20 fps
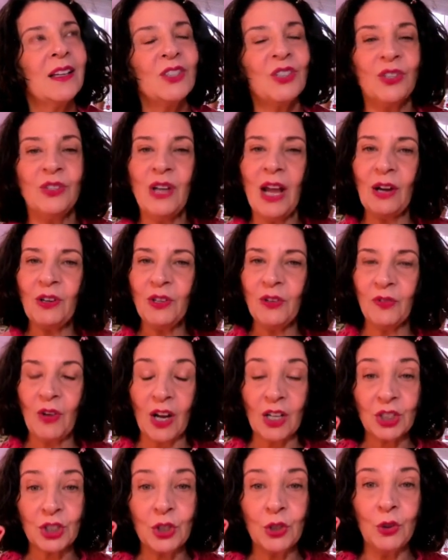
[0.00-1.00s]
So now you've
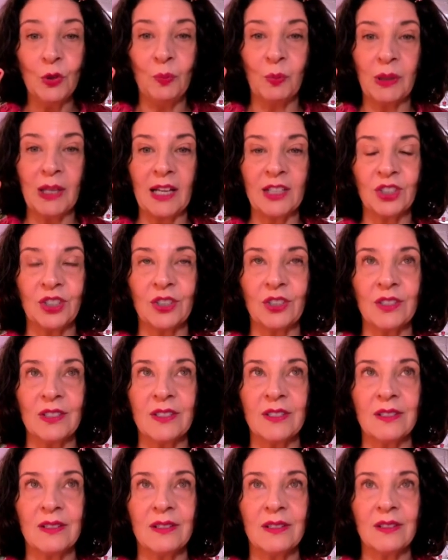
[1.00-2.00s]
got two
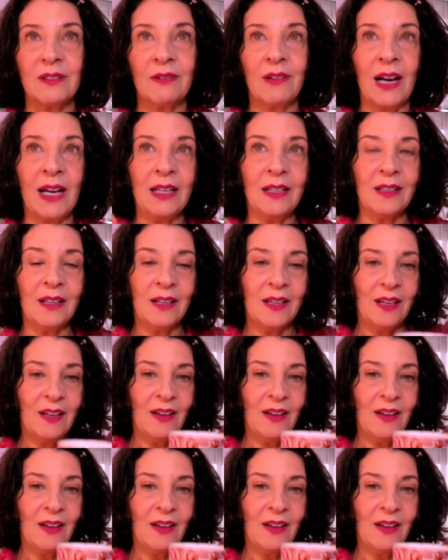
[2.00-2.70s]
pleasures, right?